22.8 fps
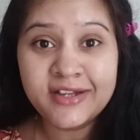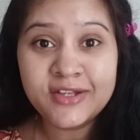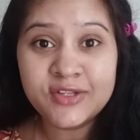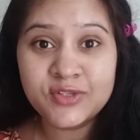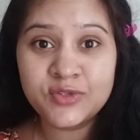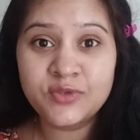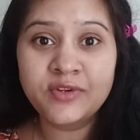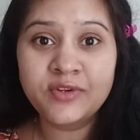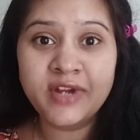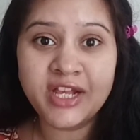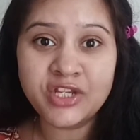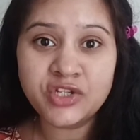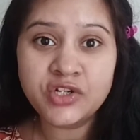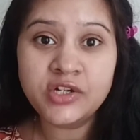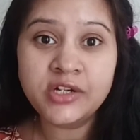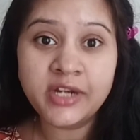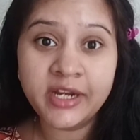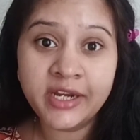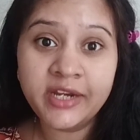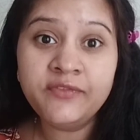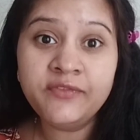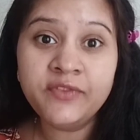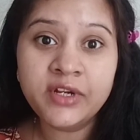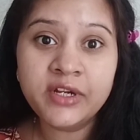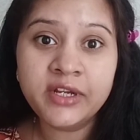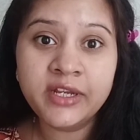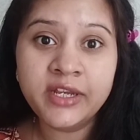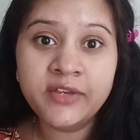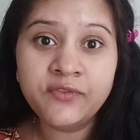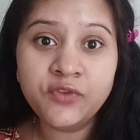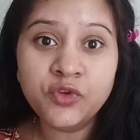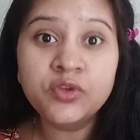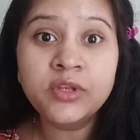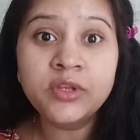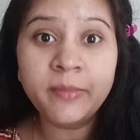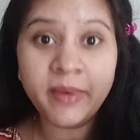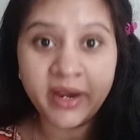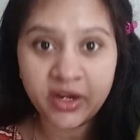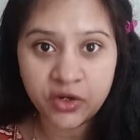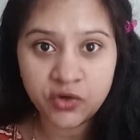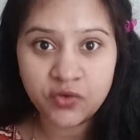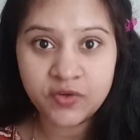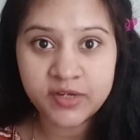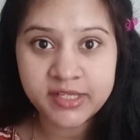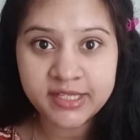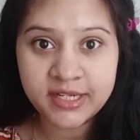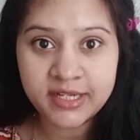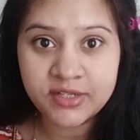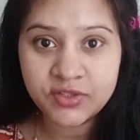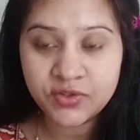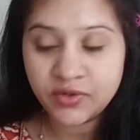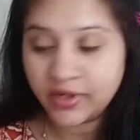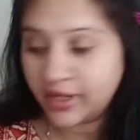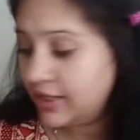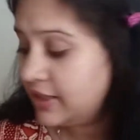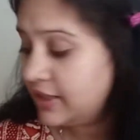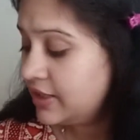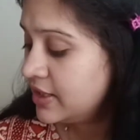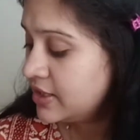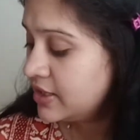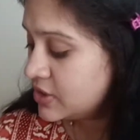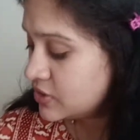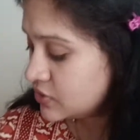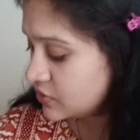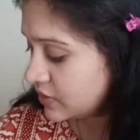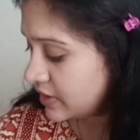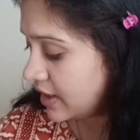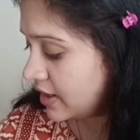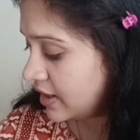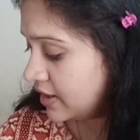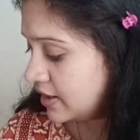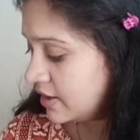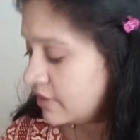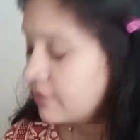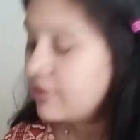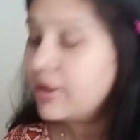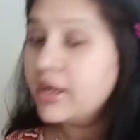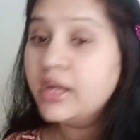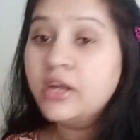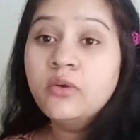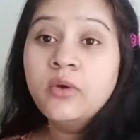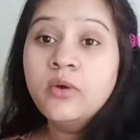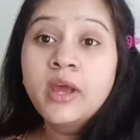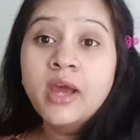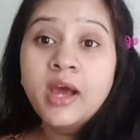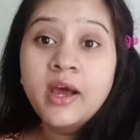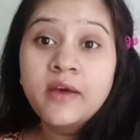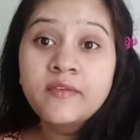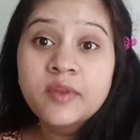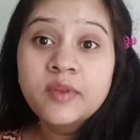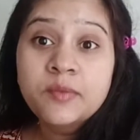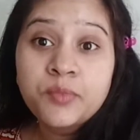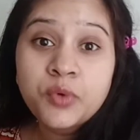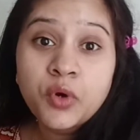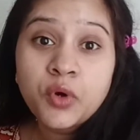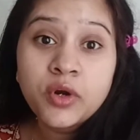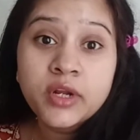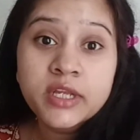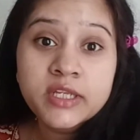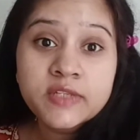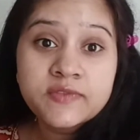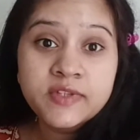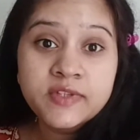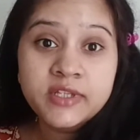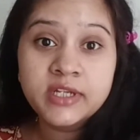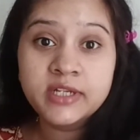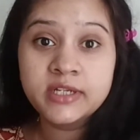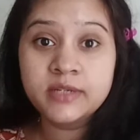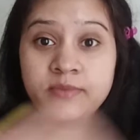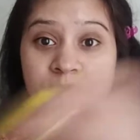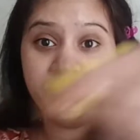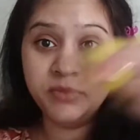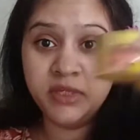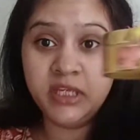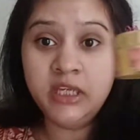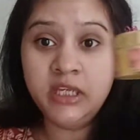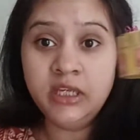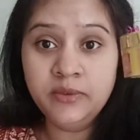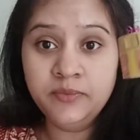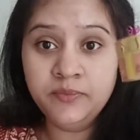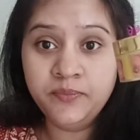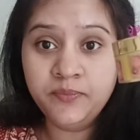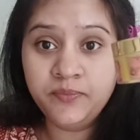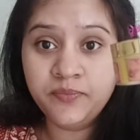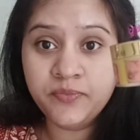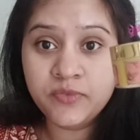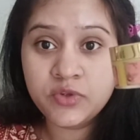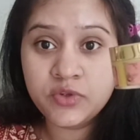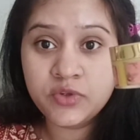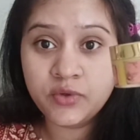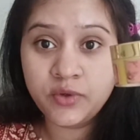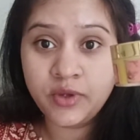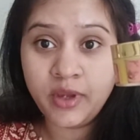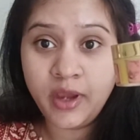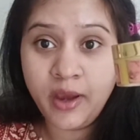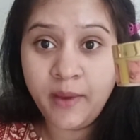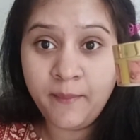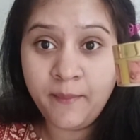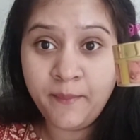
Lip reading: So natural light will give you the better results, right? So yeah, right now I have the products with me. So yeah.